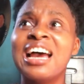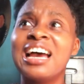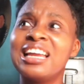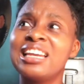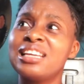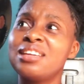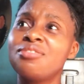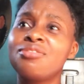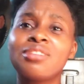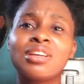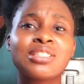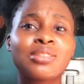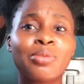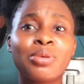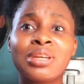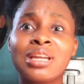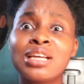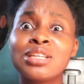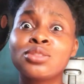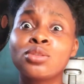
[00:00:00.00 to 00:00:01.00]
And if you are
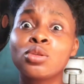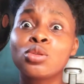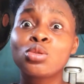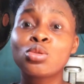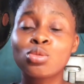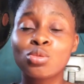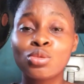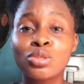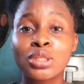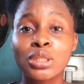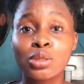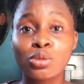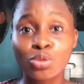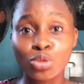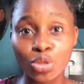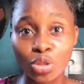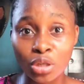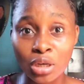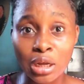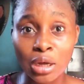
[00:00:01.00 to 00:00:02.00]
someone that is not too
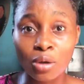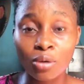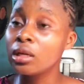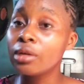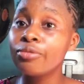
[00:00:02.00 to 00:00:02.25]
delusional,